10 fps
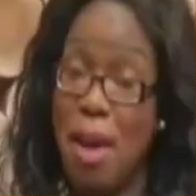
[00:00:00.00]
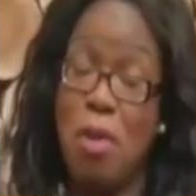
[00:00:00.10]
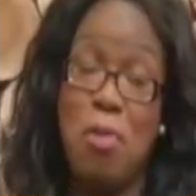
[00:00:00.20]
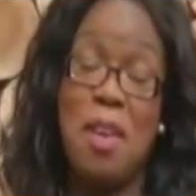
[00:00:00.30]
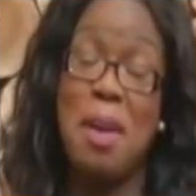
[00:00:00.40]

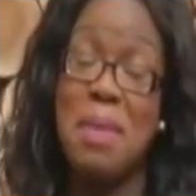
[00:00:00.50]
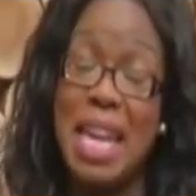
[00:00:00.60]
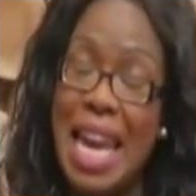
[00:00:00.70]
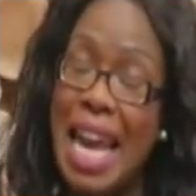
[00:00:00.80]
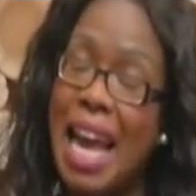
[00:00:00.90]
whole family.
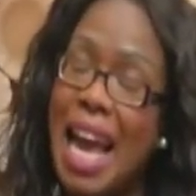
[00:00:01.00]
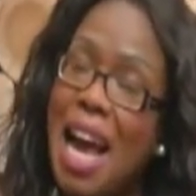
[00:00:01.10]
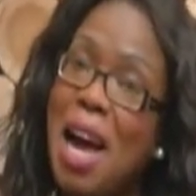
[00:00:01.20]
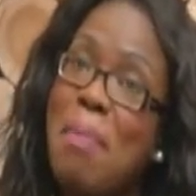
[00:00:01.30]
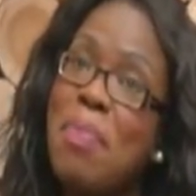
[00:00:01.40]

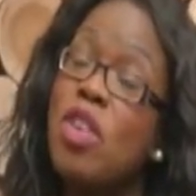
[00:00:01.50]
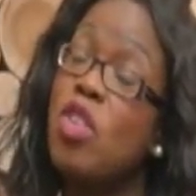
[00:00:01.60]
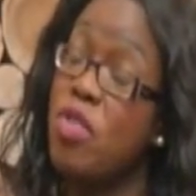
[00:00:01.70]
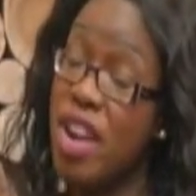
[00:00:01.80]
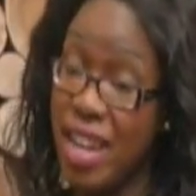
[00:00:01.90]

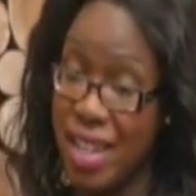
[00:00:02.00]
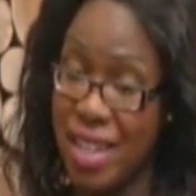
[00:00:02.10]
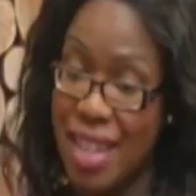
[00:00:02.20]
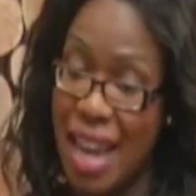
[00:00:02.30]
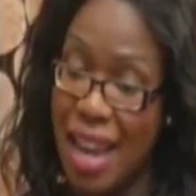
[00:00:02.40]
You're right.
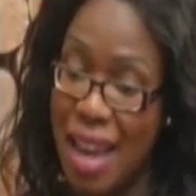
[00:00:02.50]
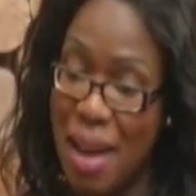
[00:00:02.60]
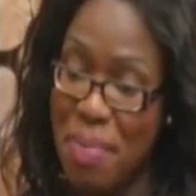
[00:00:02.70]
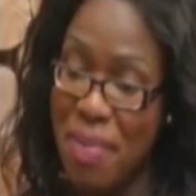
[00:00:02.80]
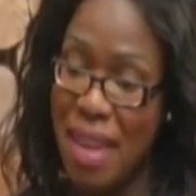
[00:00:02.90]

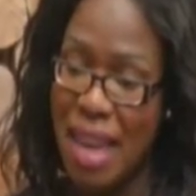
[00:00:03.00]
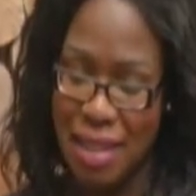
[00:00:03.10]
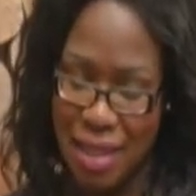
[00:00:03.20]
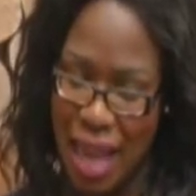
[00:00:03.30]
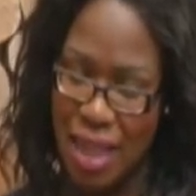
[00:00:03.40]

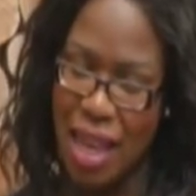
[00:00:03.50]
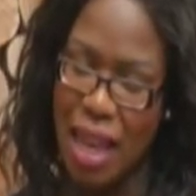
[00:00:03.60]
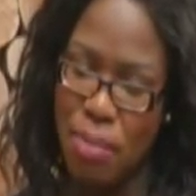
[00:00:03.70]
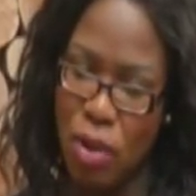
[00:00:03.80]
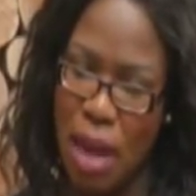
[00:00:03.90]
Yes, I think
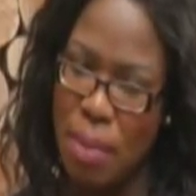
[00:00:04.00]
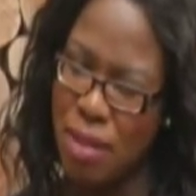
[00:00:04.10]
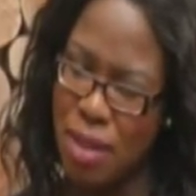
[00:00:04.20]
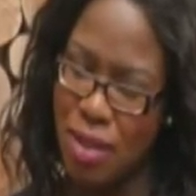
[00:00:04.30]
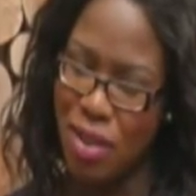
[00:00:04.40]
I'm
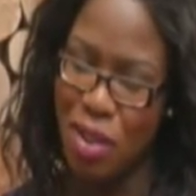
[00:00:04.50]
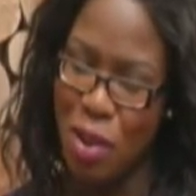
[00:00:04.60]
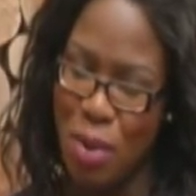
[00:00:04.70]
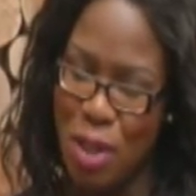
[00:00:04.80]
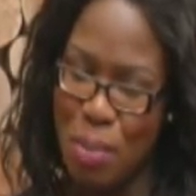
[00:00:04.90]
certainly
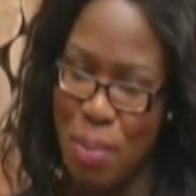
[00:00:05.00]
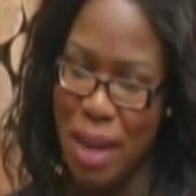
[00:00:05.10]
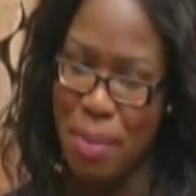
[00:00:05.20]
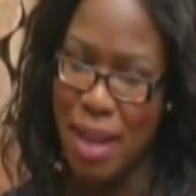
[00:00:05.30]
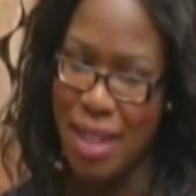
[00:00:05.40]
not one to
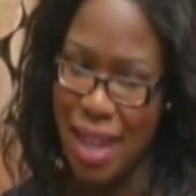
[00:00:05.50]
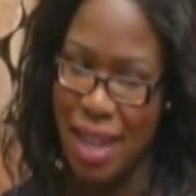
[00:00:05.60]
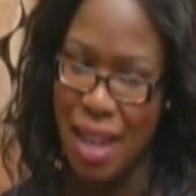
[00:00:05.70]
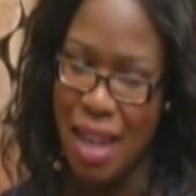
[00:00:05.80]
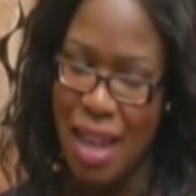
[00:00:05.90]
bite my
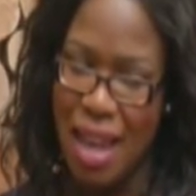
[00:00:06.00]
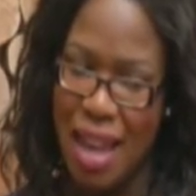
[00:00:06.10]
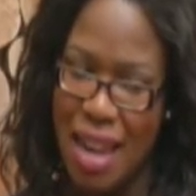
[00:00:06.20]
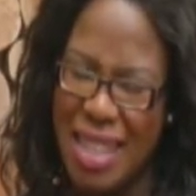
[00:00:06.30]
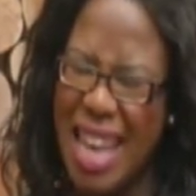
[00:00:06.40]
tongue
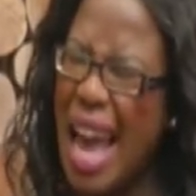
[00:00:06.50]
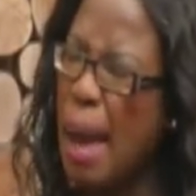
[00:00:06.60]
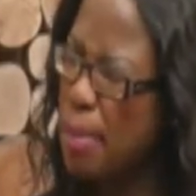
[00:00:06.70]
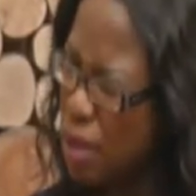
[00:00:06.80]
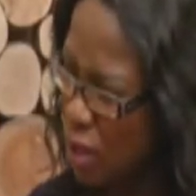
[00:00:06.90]
unless I
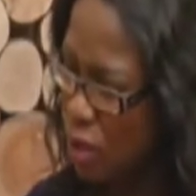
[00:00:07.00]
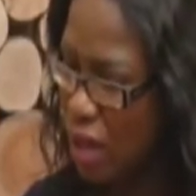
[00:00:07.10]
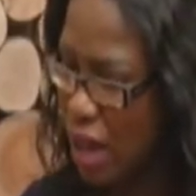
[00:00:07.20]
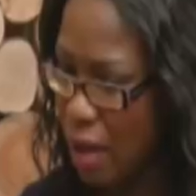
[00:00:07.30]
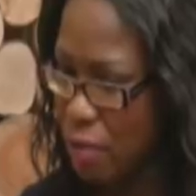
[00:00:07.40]

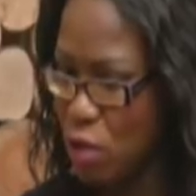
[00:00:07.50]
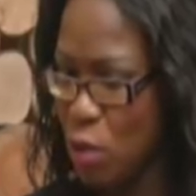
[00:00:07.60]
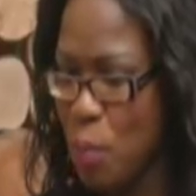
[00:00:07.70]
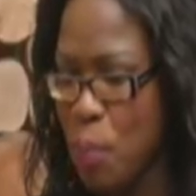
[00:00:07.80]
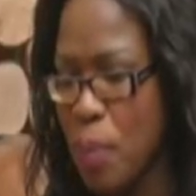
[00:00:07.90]
absolutely have to.
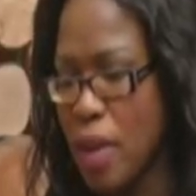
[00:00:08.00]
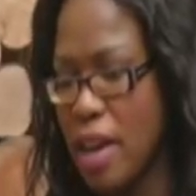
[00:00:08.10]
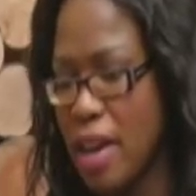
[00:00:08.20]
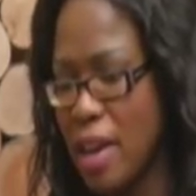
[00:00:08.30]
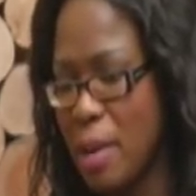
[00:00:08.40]

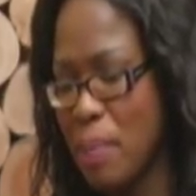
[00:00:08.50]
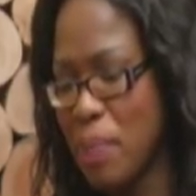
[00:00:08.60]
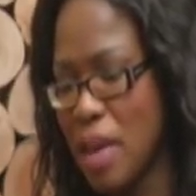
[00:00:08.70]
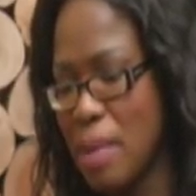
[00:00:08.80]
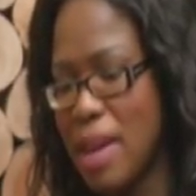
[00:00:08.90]

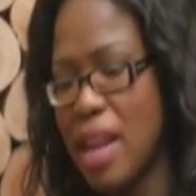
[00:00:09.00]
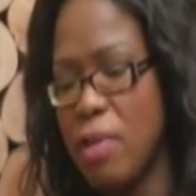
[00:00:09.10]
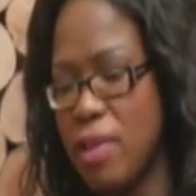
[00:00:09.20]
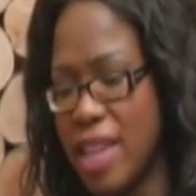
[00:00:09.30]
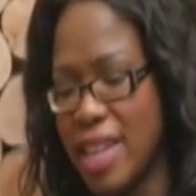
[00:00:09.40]
And my
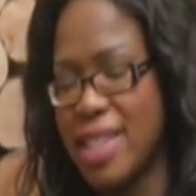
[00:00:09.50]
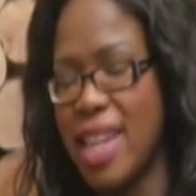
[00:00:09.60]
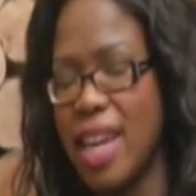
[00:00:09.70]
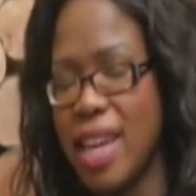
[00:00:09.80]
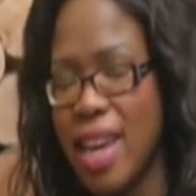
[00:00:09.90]
life is at
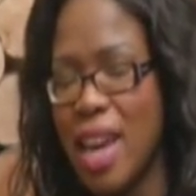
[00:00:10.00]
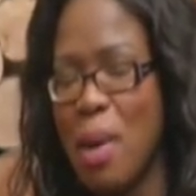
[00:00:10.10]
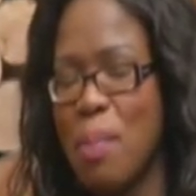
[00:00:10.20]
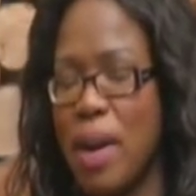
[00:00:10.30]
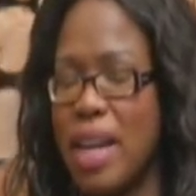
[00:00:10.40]
stake.
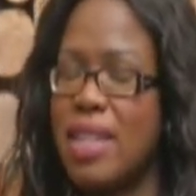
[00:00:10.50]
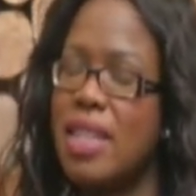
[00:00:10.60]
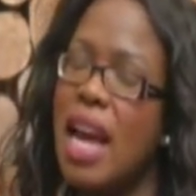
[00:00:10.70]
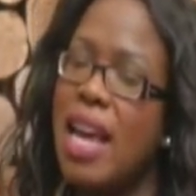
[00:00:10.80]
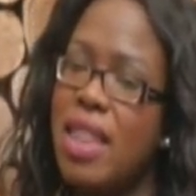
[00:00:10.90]
But
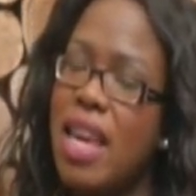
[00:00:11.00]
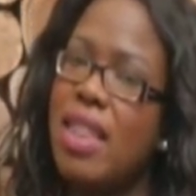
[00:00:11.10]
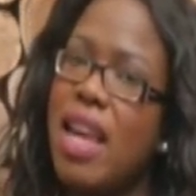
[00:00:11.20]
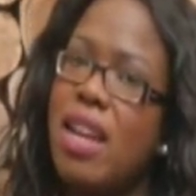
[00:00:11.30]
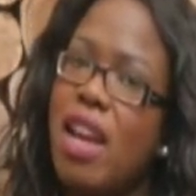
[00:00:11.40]
I think
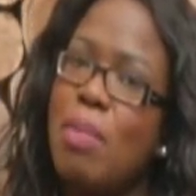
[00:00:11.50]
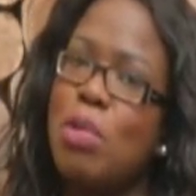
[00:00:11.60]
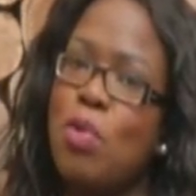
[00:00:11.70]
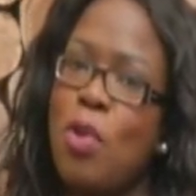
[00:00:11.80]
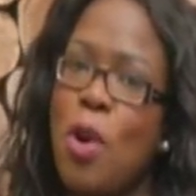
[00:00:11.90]
that
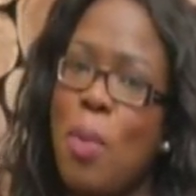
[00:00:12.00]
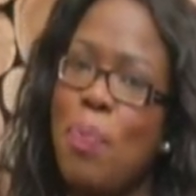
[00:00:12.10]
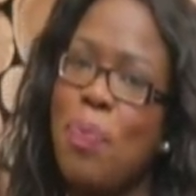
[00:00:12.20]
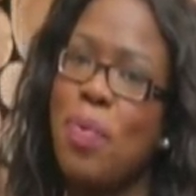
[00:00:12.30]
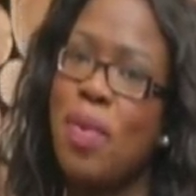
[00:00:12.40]
comes
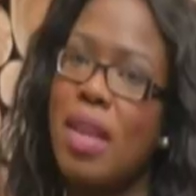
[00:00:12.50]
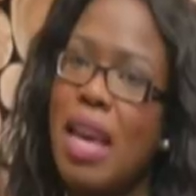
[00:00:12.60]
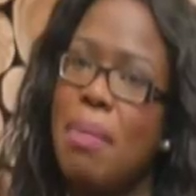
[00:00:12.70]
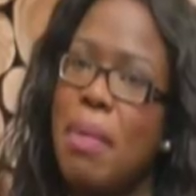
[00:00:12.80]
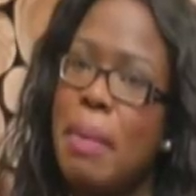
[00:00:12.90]
from,
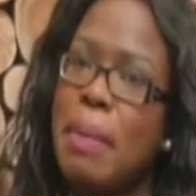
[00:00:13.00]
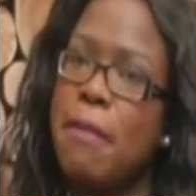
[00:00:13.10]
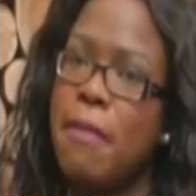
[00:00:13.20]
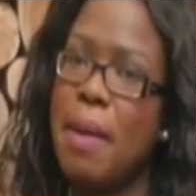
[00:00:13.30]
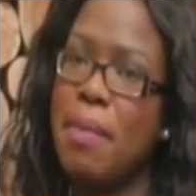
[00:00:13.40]
my
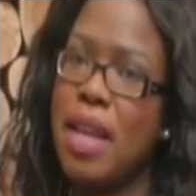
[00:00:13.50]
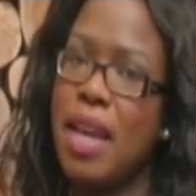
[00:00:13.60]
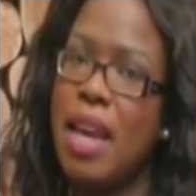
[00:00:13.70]
family.